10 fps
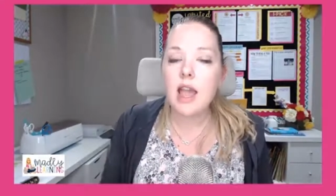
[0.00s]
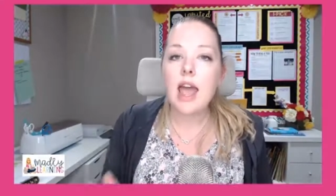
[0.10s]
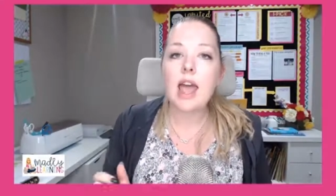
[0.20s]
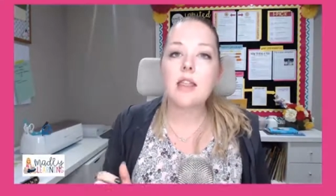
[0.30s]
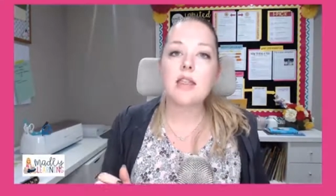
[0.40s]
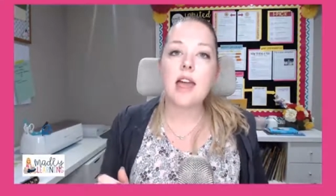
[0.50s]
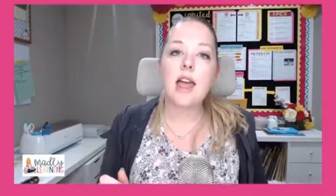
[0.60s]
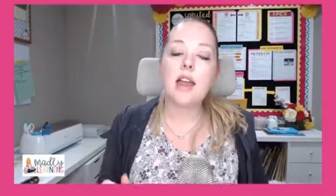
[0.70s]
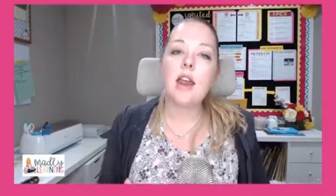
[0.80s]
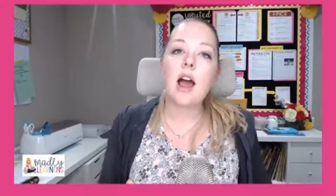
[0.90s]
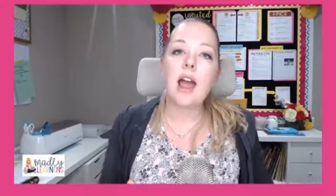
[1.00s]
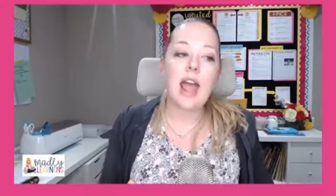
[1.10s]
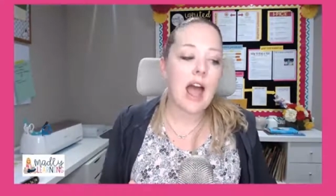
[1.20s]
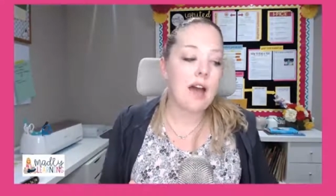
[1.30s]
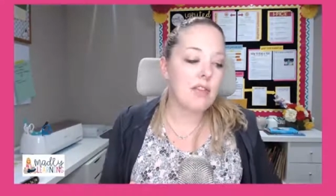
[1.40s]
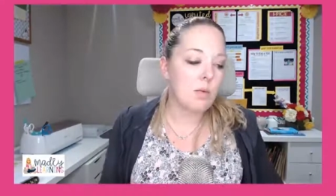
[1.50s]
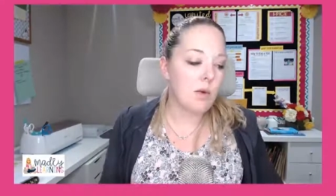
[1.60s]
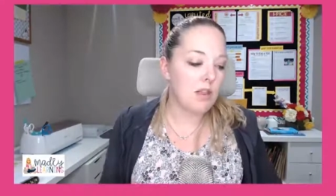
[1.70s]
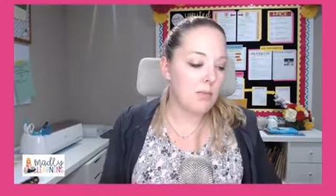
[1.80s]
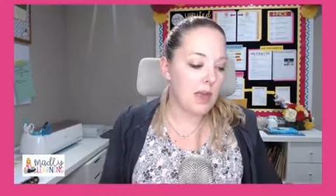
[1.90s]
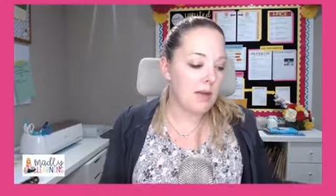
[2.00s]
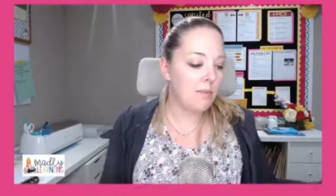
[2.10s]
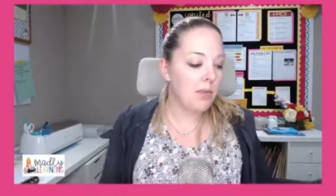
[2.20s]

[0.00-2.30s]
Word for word: and then I have them with me.